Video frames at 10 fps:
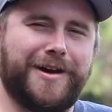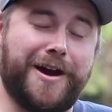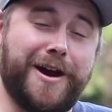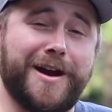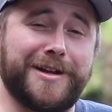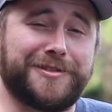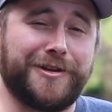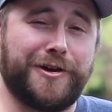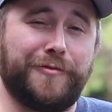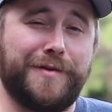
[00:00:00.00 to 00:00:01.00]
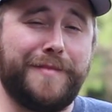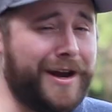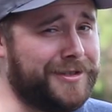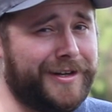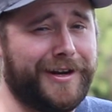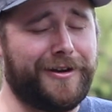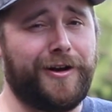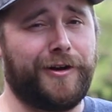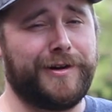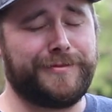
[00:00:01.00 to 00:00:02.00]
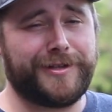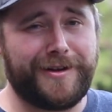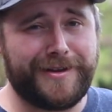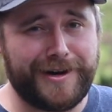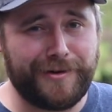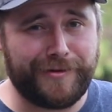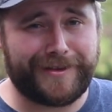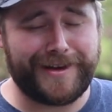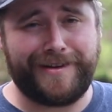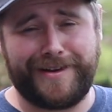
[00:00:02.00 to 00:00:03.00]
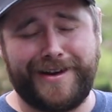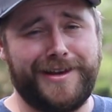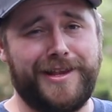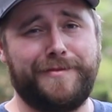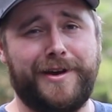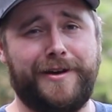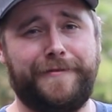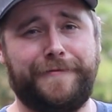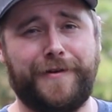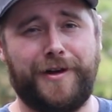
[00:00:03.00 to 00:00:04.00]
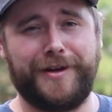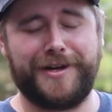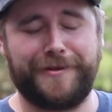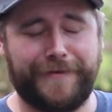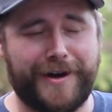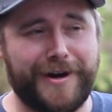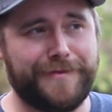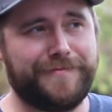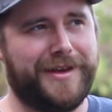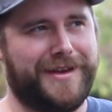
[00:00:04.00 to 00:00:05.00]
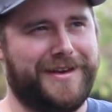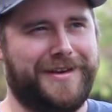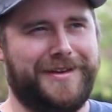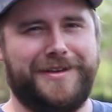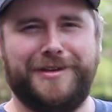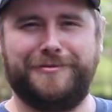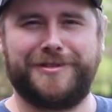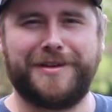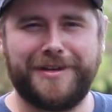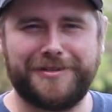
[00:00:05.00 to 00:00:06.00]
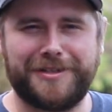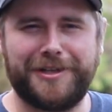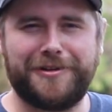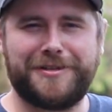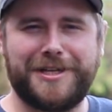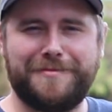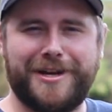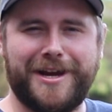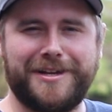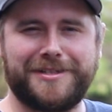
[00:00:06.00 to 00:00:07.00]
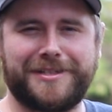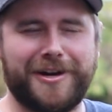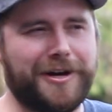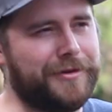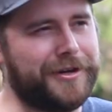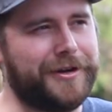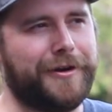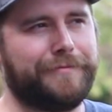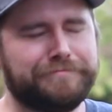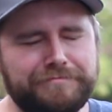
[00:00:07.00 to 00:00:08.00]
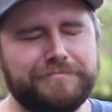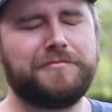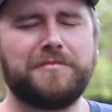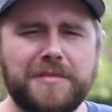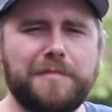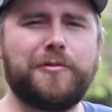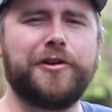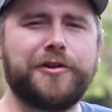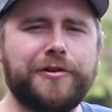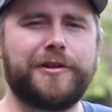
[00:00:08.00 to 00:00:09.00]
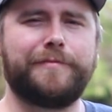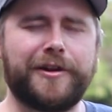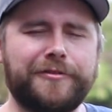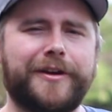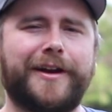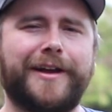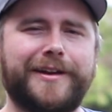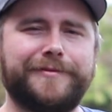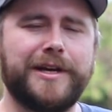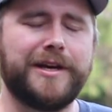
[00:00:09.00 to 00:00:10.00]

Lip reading: Alright, so we managed to get all our ribs on there without any of them falling into the fire. It was a little intimidating and scary, but you know, the more you do it, the better you'll get at it.